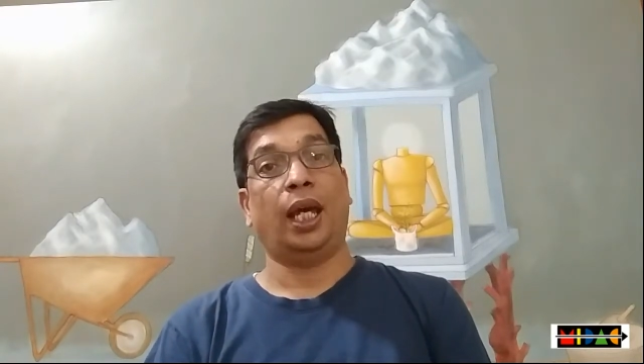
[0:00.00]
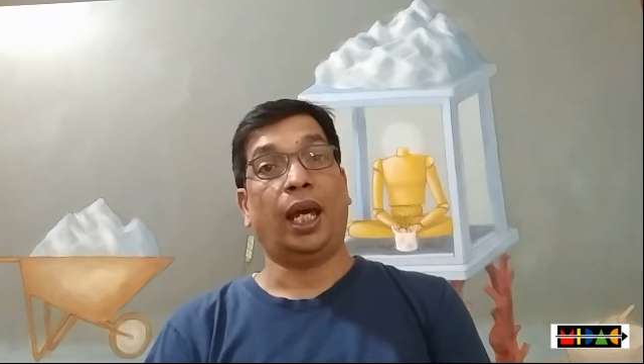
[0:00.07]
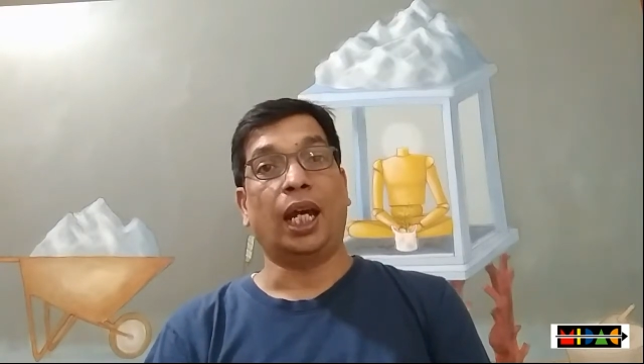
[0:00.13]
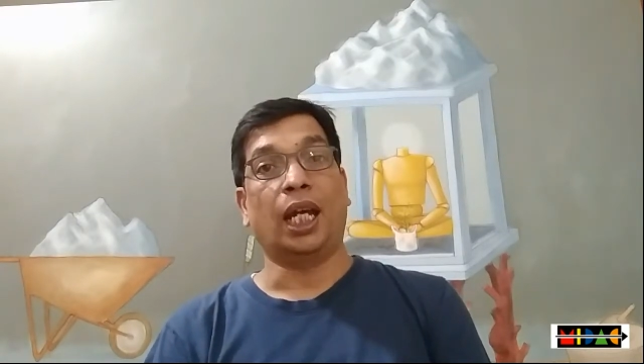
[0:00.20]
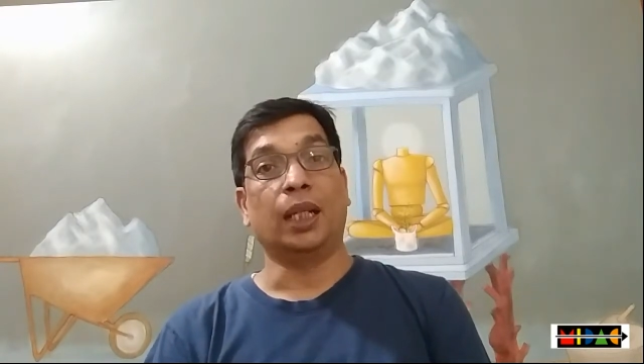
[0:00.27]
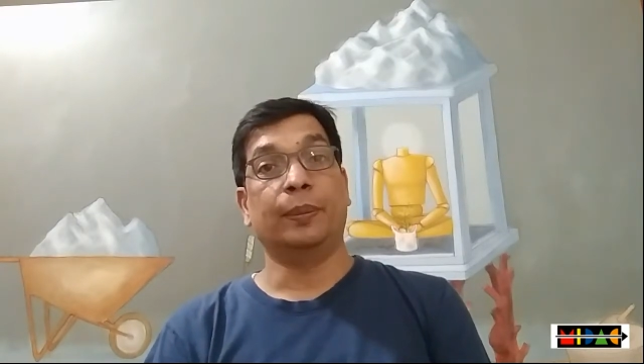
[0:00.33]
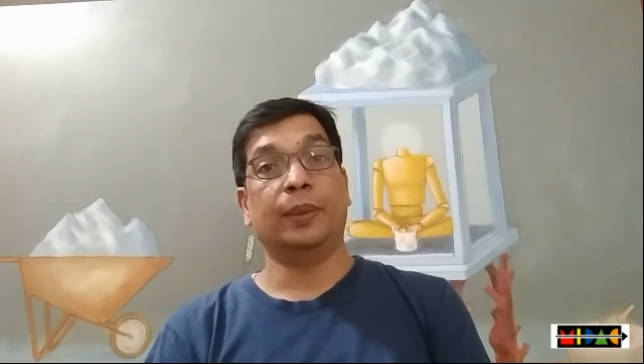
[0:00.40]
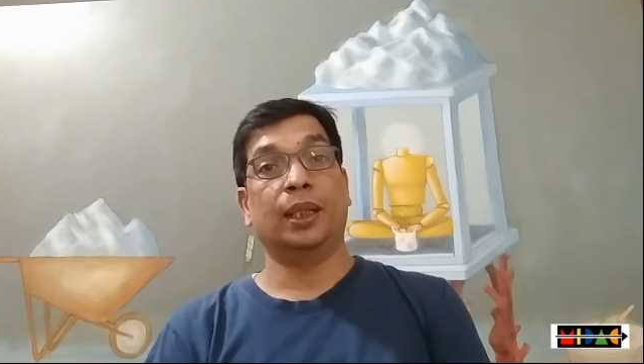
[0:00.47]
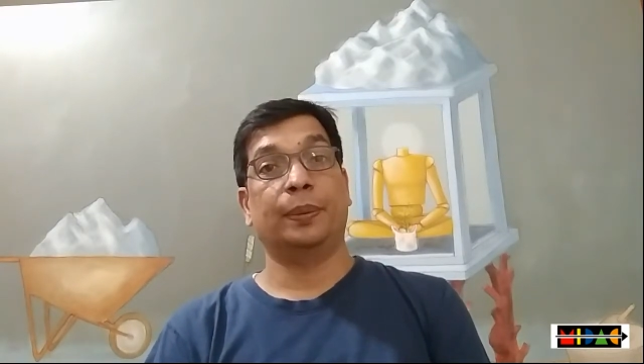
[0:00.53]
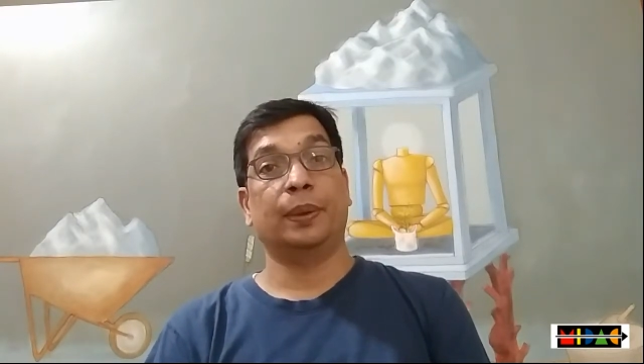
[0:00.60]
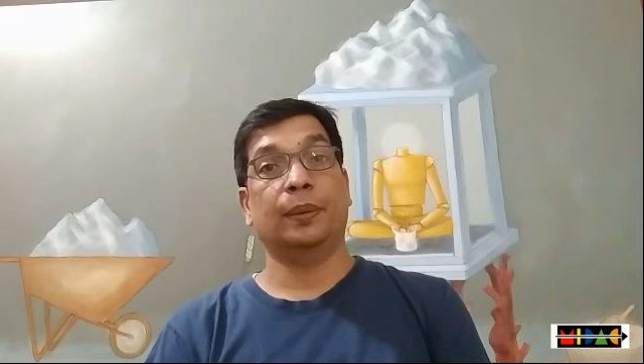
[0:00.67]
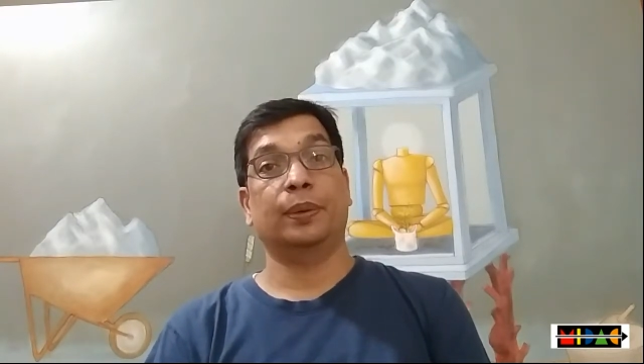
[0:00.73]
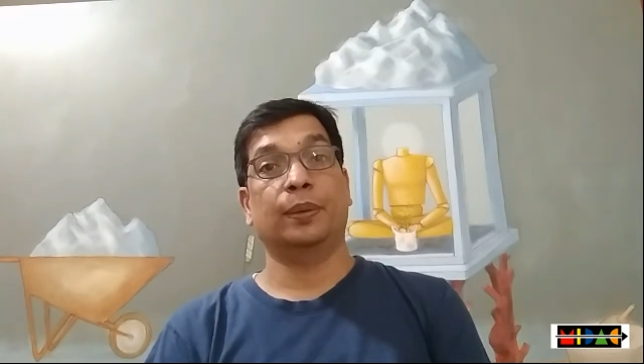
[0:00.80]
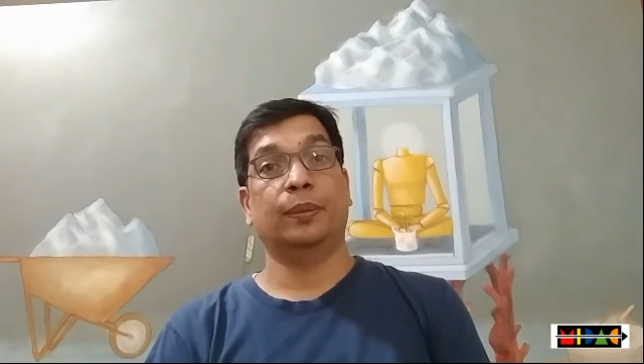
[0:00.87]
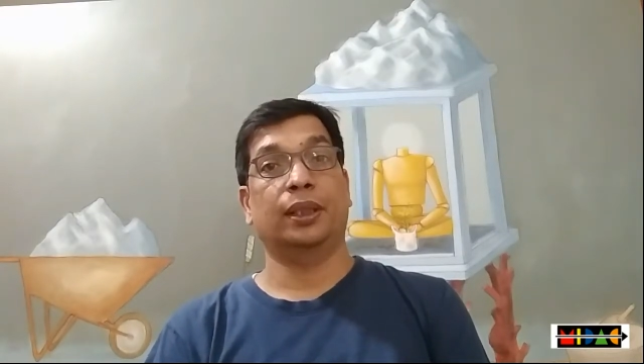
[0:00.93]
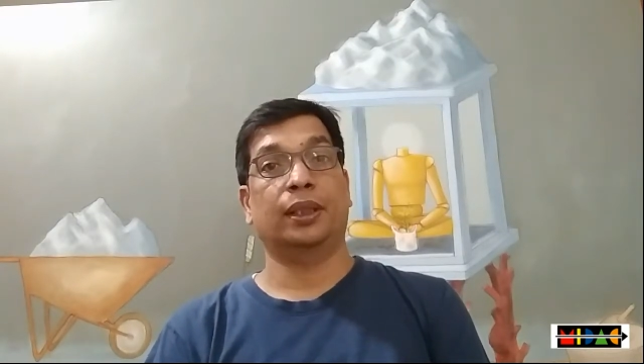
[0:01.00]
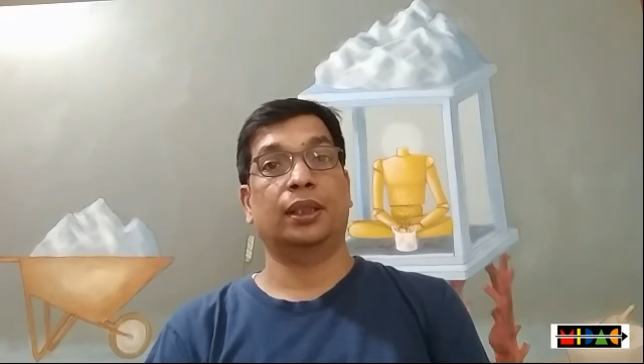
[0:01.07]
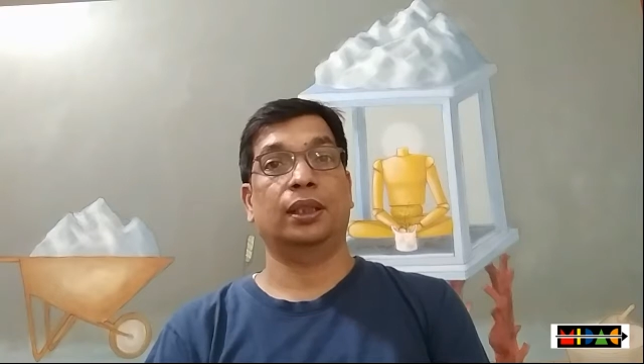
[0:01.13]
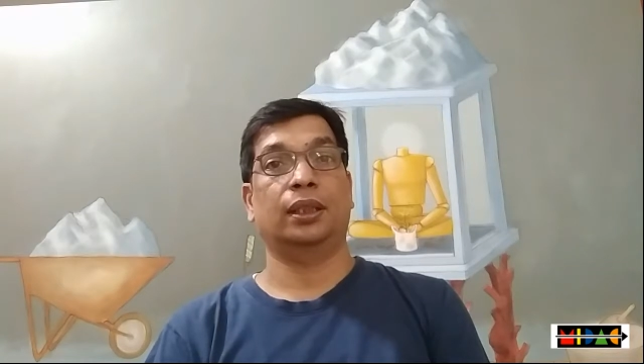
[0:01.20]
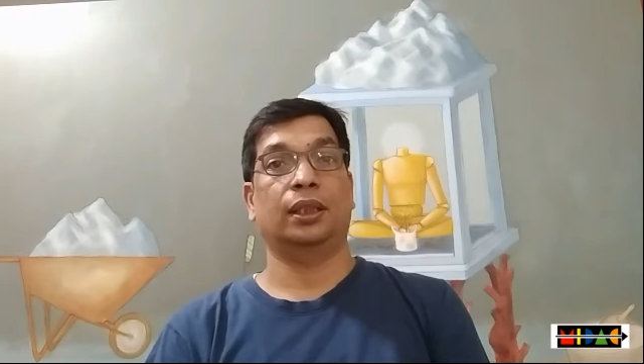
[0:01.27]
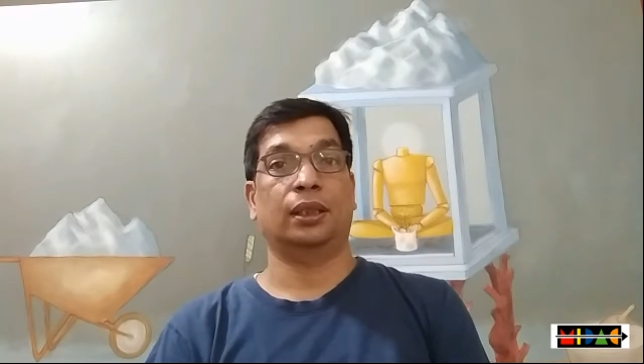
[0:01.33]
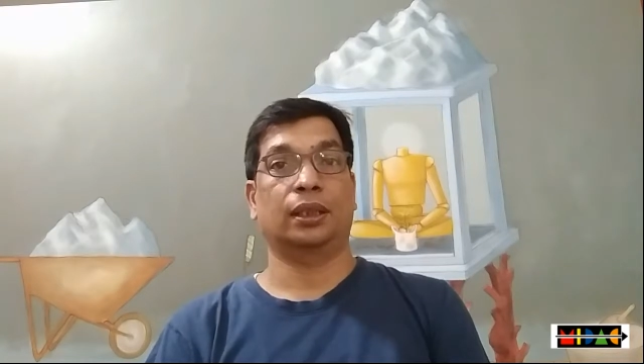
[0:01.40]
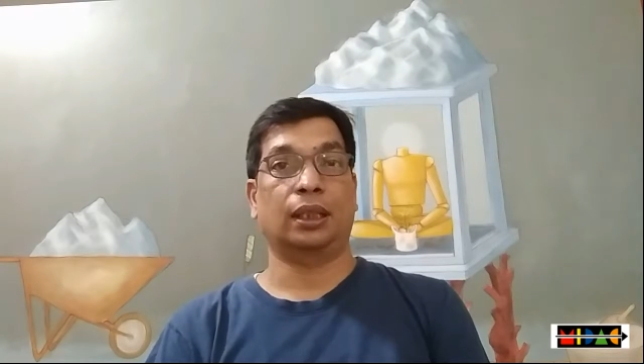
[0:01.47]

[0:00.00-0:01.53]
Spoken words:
handmade paper making in